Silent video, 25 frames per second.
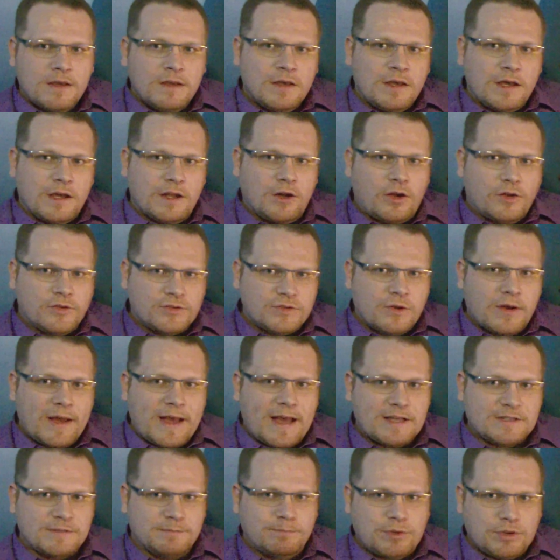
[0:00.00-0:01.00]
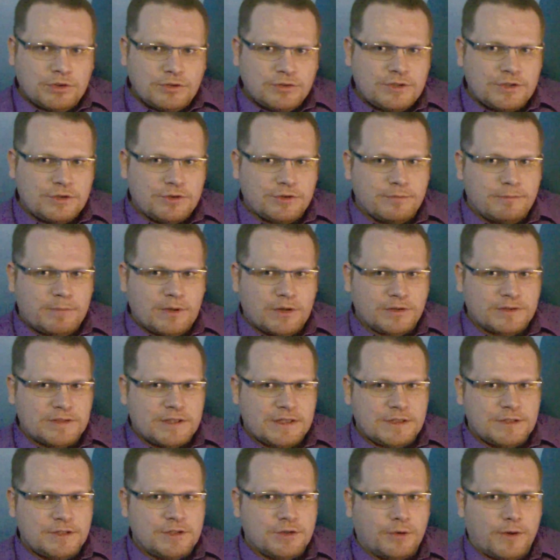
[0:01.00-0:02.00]
It also has Bluetooth built
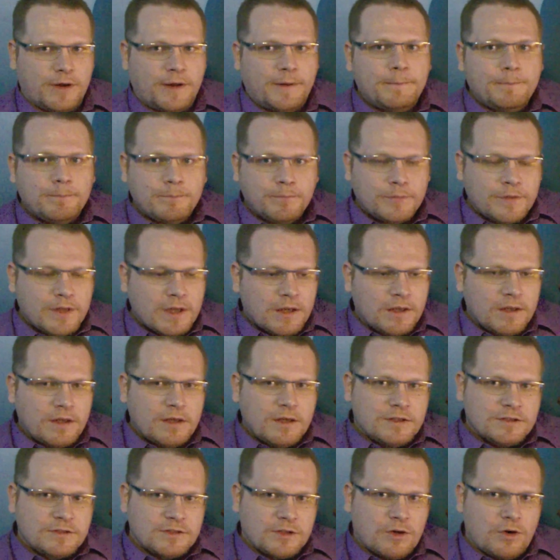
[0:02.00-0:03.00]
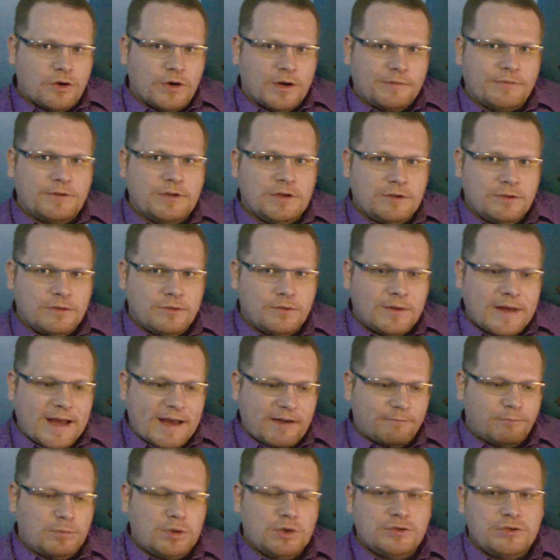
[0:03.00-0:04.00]
into it. So if you
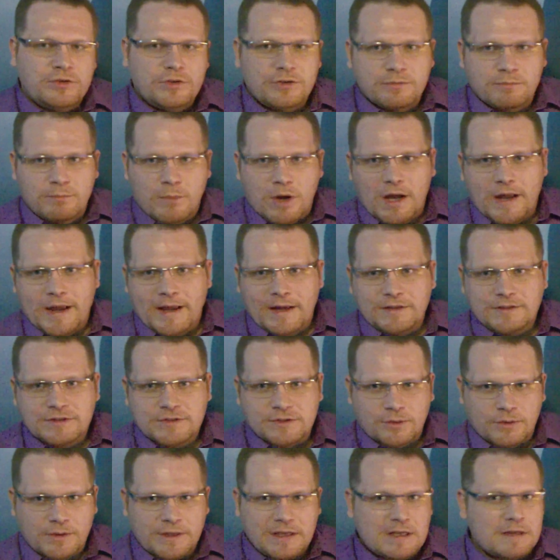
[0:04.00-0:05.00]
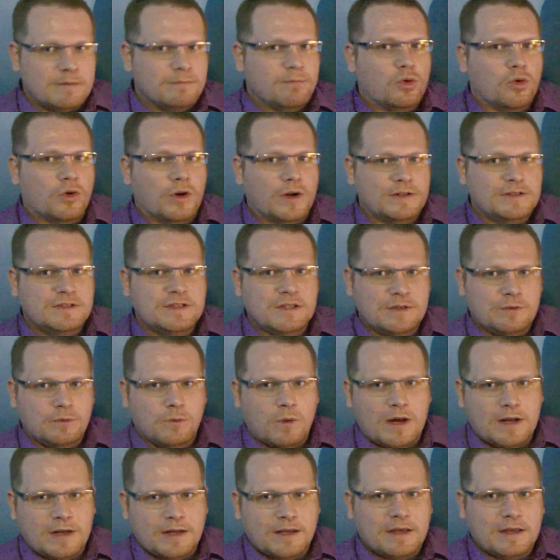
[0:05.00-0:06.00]
have Bluetooth mice or keyboards that you
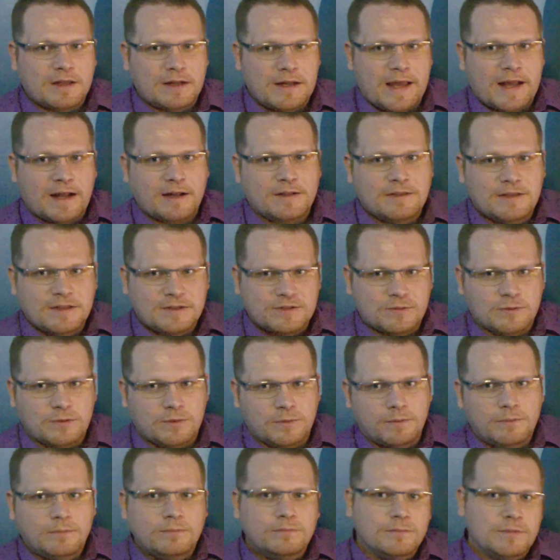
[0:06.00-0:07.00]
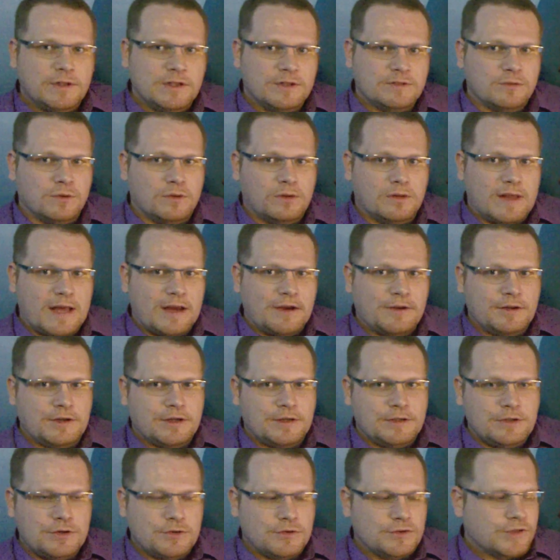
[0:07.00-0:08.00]
want to connect, this will allow you
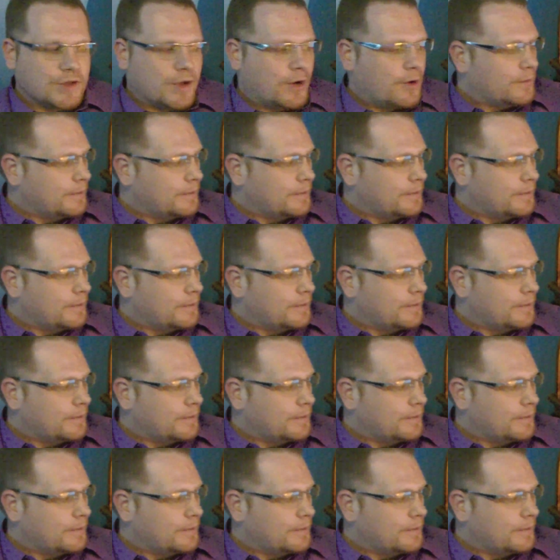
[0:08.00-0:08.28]
to do so.